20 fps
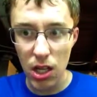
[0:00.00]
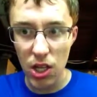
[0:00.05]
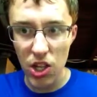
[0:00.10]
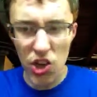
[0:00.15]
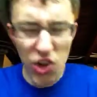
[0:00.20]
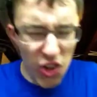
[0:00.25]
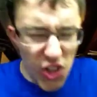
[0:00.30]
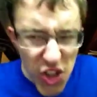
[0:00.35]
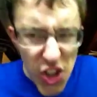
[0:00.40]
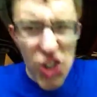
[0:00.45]

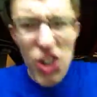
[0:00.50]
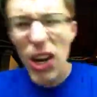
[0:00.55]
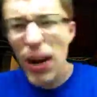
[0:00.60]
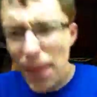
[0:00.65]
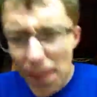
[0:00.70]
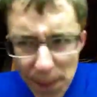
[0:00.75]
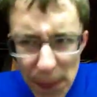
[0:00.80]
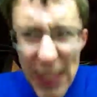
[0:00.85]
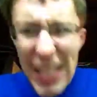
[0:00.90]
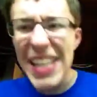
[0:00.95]
You
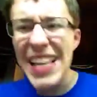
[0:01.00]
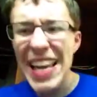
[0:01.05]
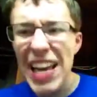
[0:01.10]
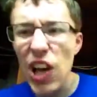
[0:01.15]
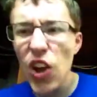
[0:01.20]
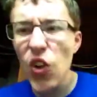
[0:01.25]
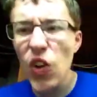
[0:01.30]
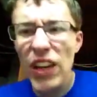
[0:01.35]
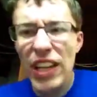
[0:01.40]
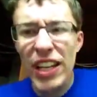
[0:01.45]
shouldn't be
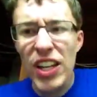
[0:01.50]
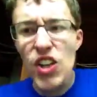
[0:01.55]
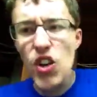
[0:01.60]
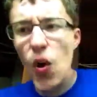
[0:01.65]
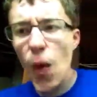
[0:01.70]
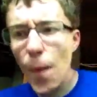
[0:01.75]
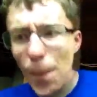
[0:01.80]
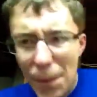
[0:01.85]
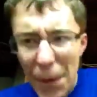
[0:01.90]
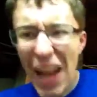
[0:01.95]
killing
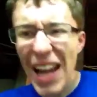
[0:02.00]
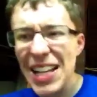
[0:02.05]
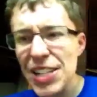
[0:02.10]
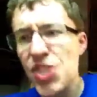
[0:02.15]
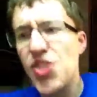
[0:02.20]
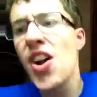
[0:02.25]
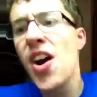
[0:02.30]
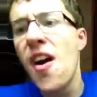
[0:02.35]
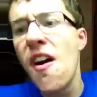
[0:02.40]
your best